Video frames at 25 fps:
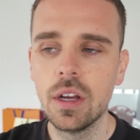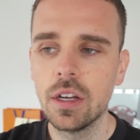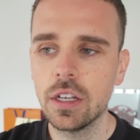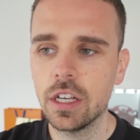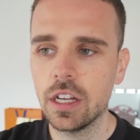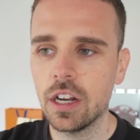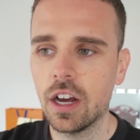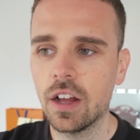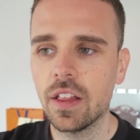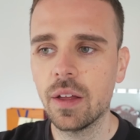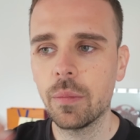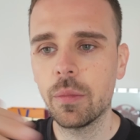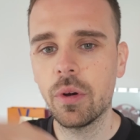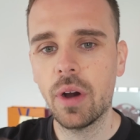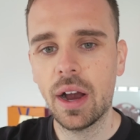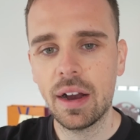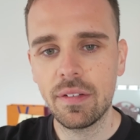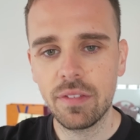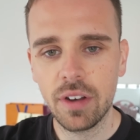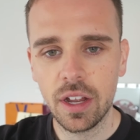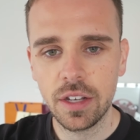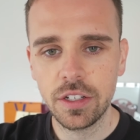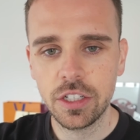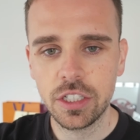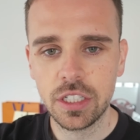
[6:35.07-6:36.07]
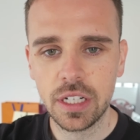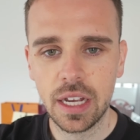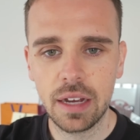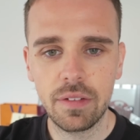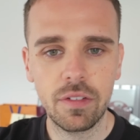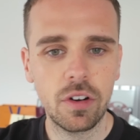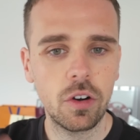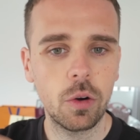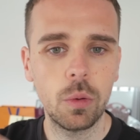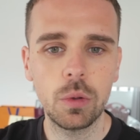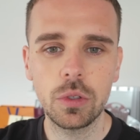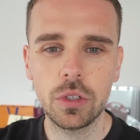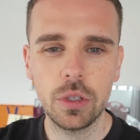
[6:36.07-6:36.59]
You know, then we'll have lunch together
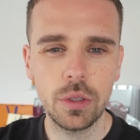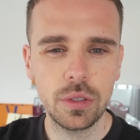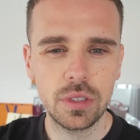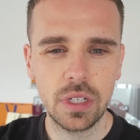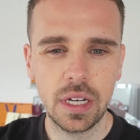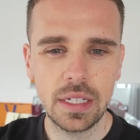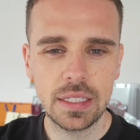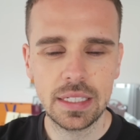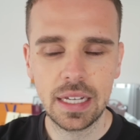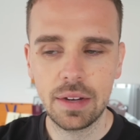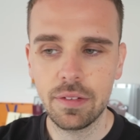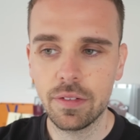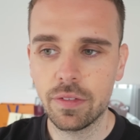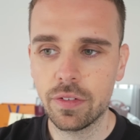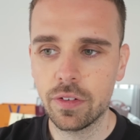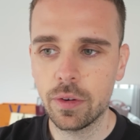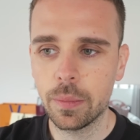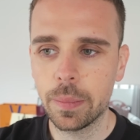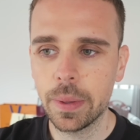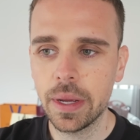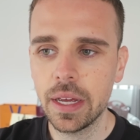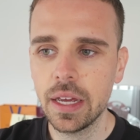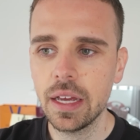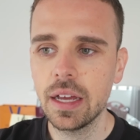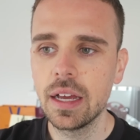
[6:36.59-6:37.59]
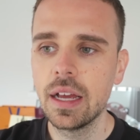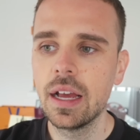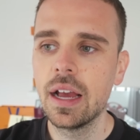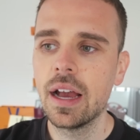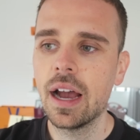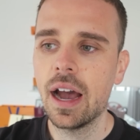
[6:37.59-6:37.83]
or we'll do something together for a bit.